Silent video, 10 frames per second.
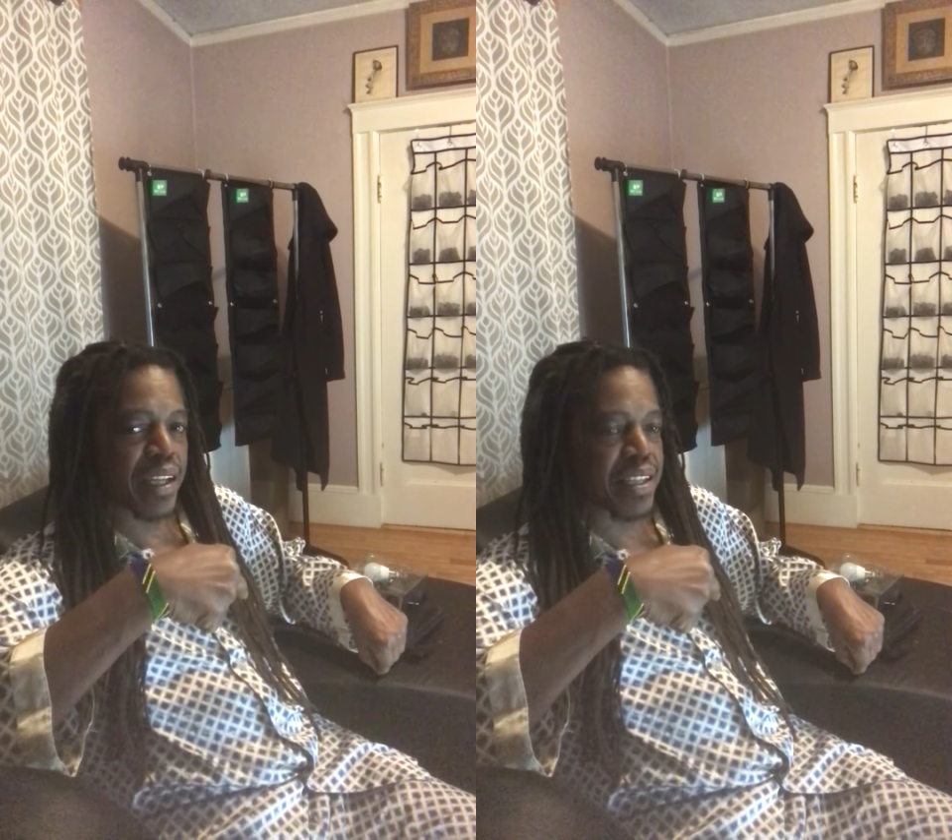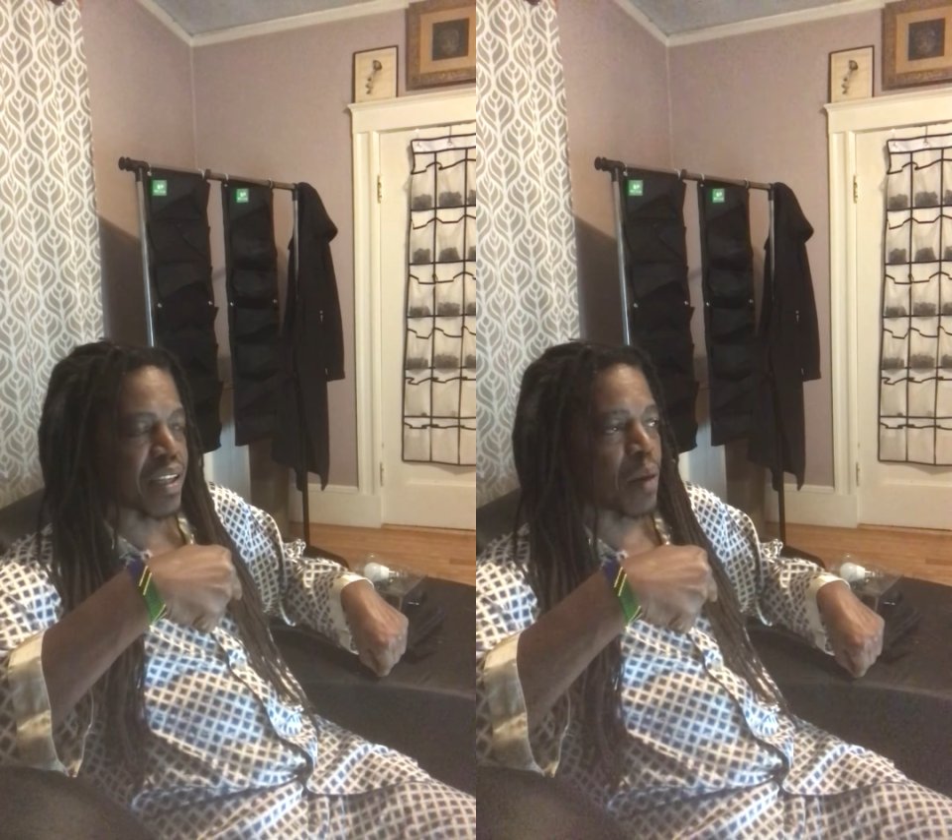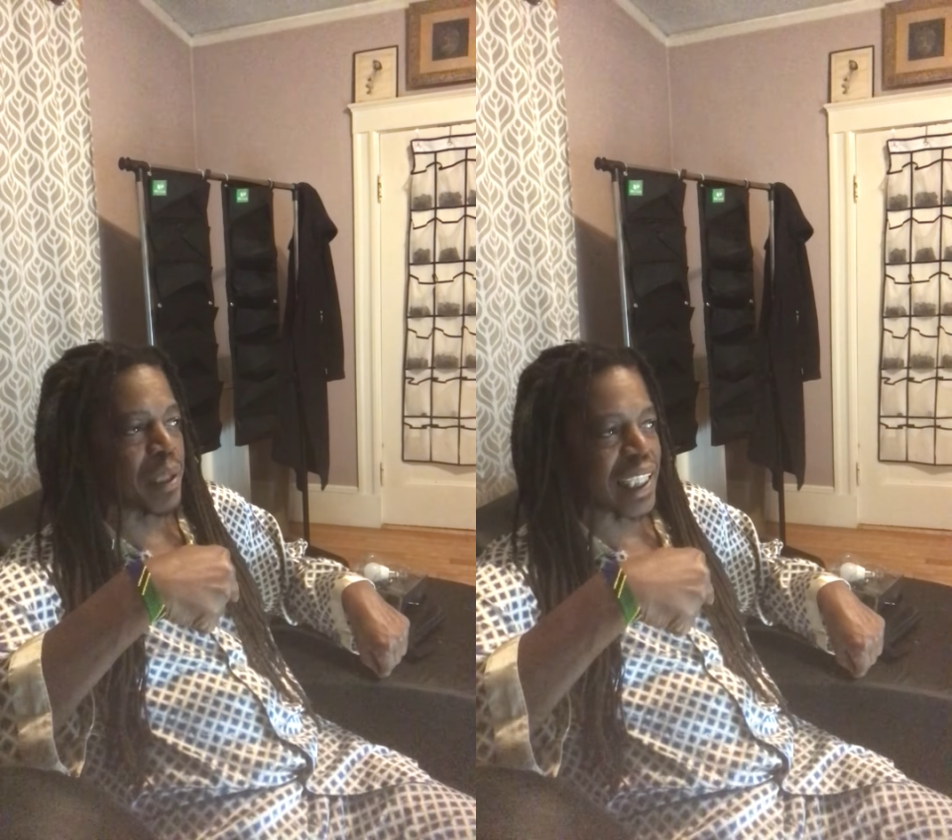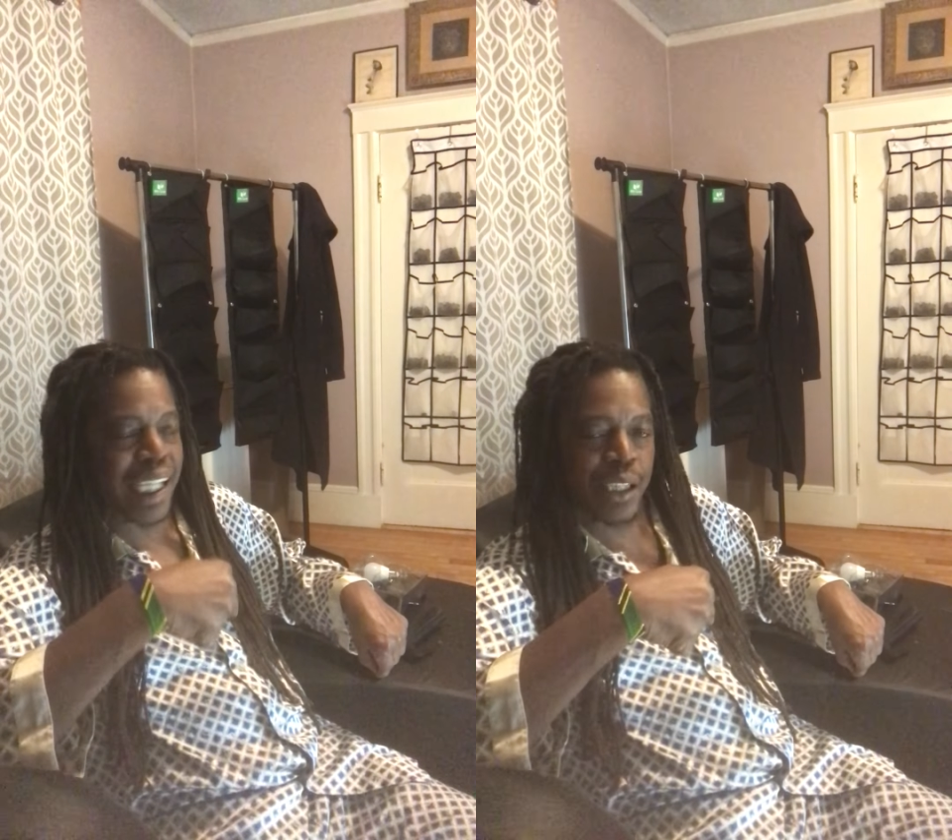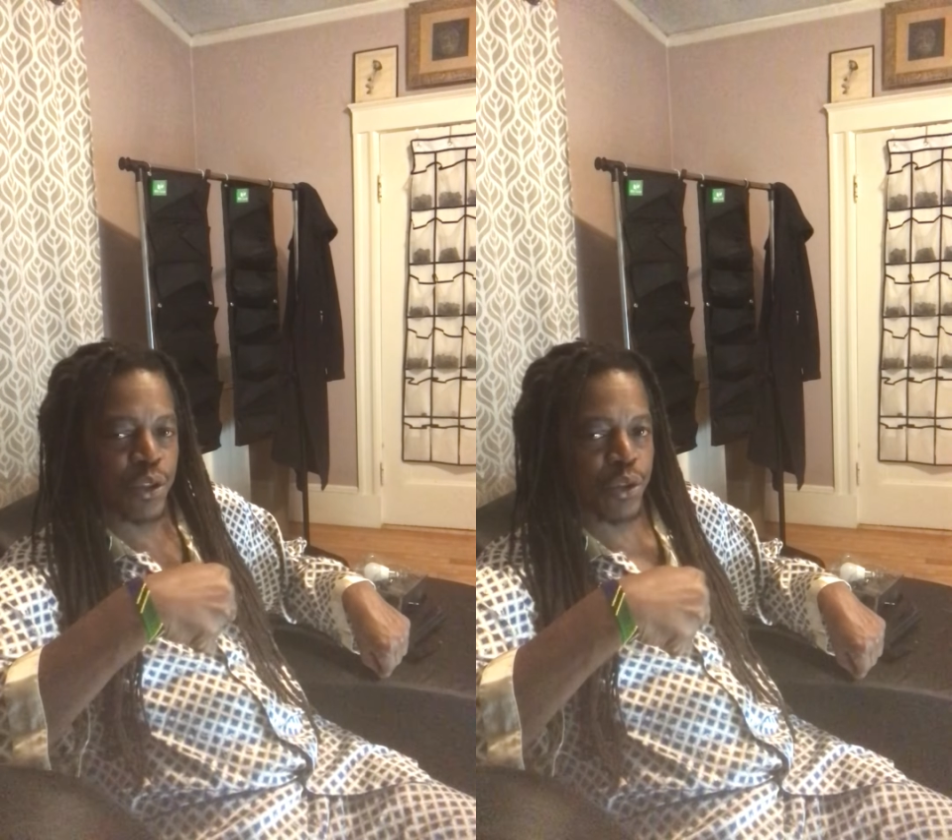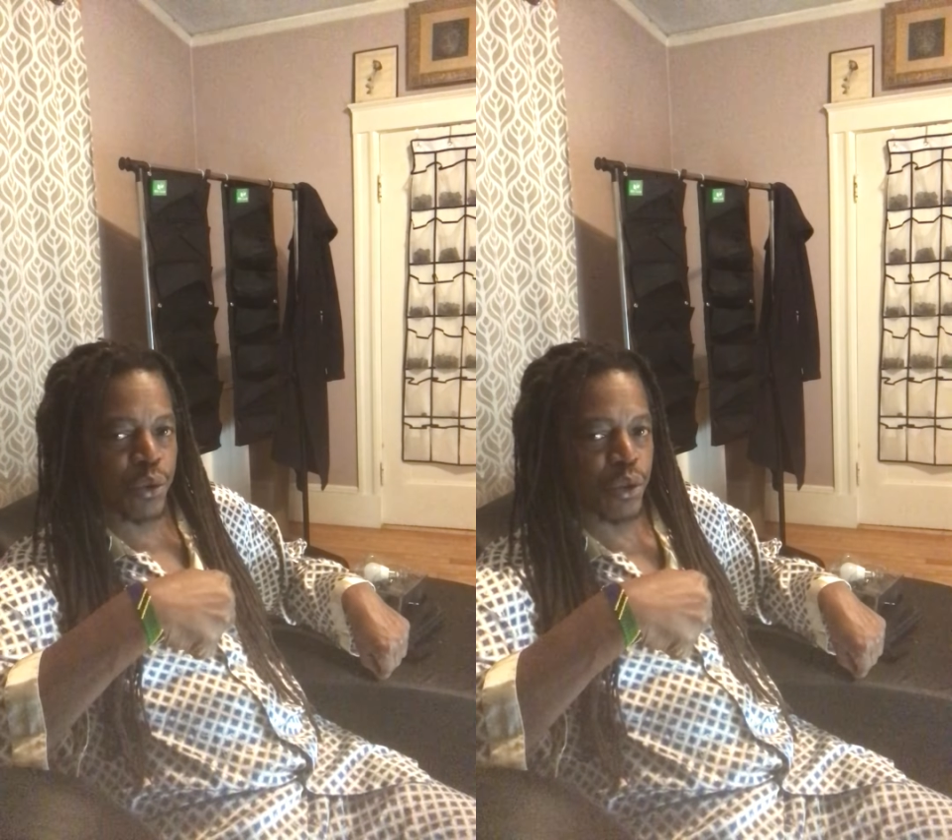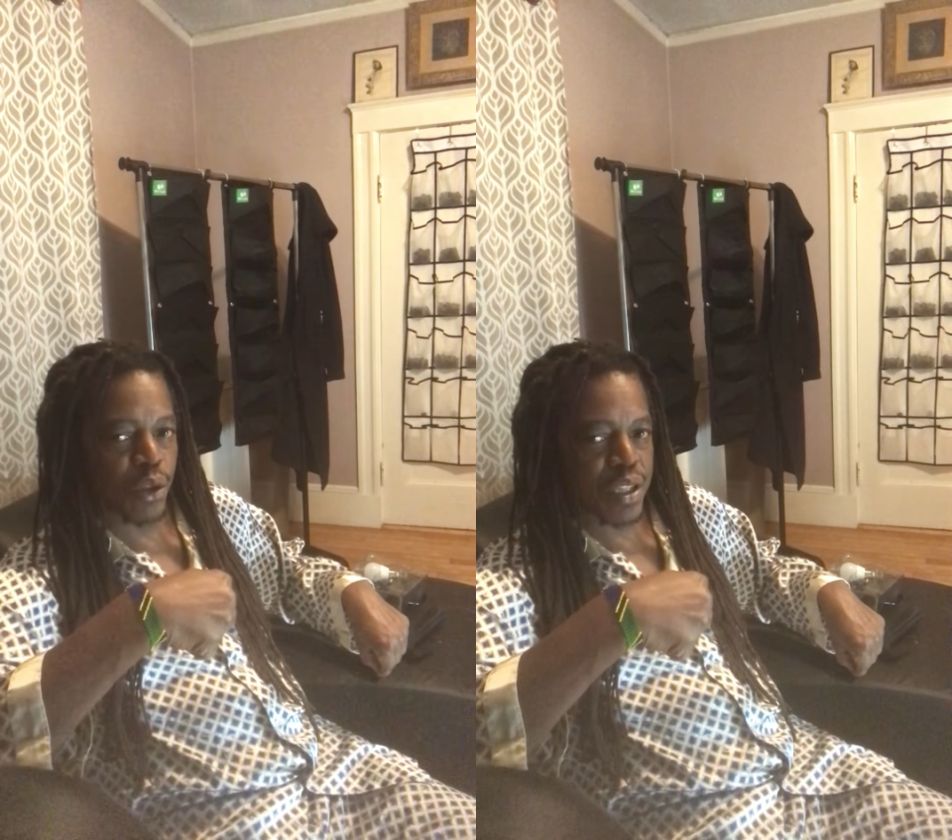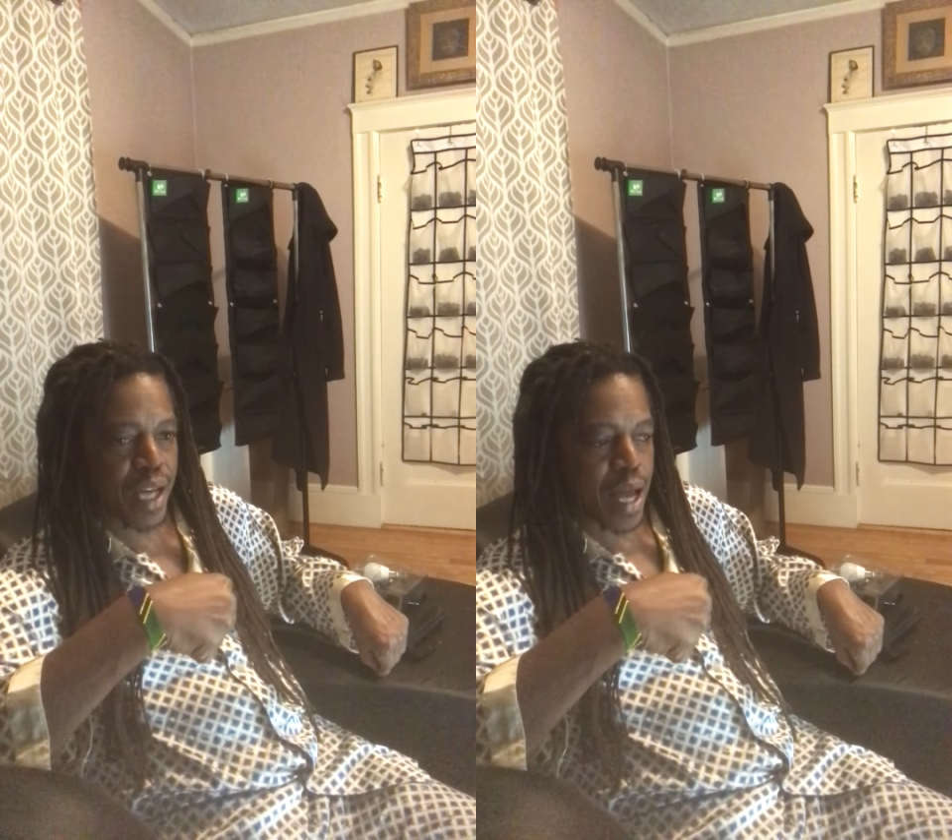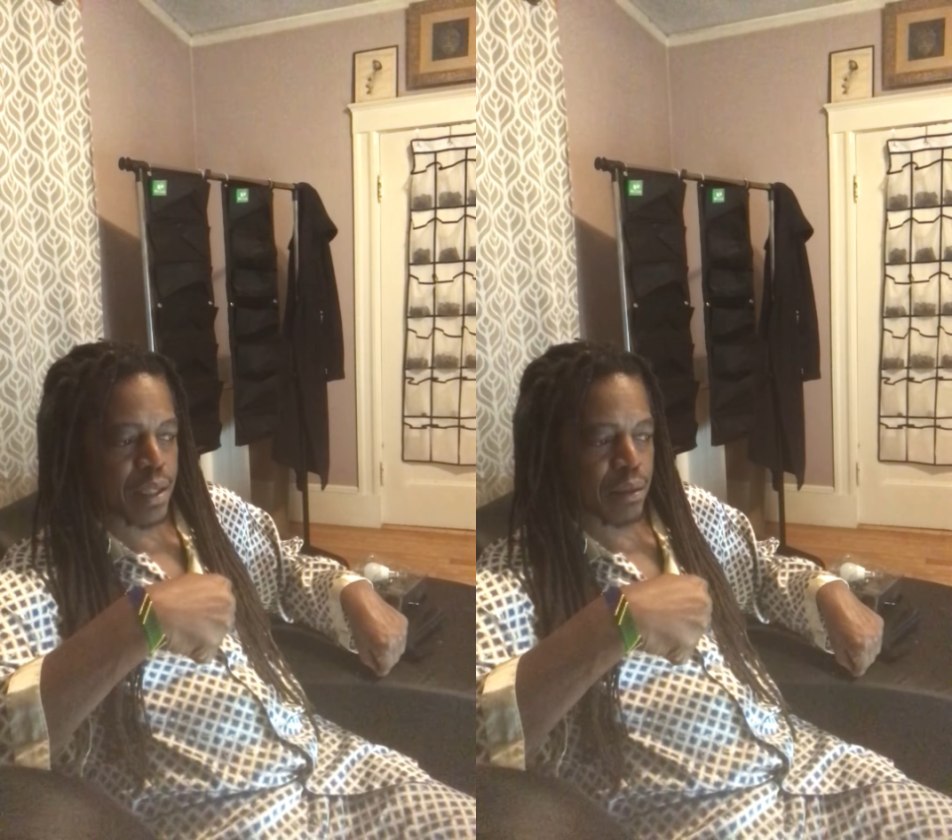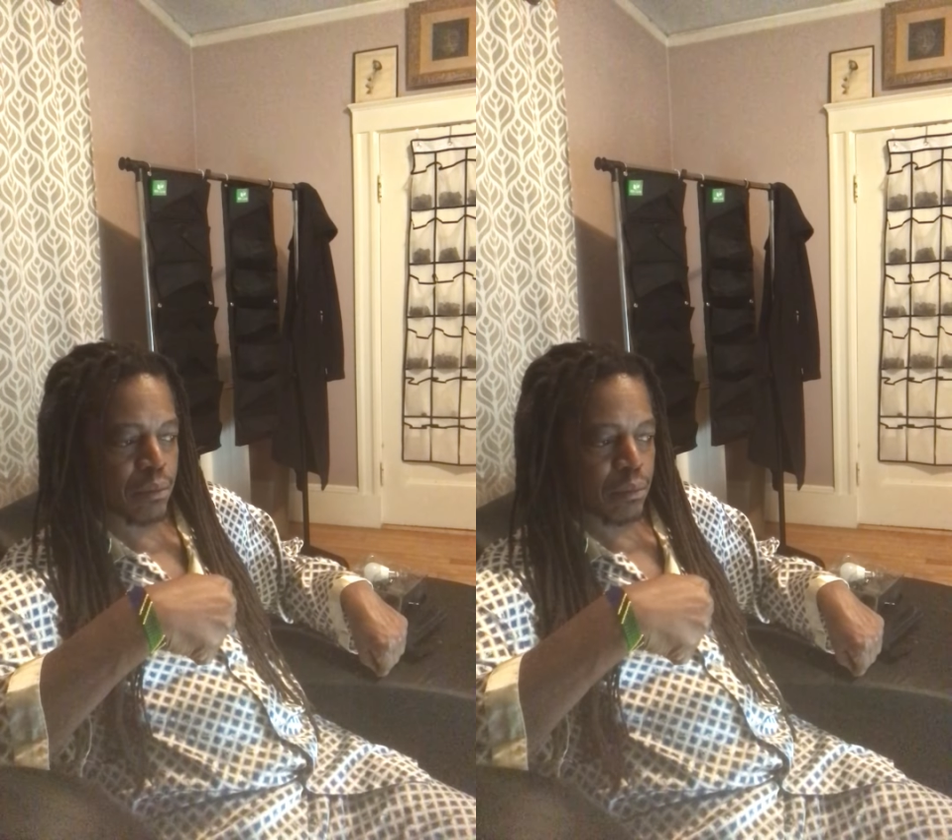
is coming into your tent.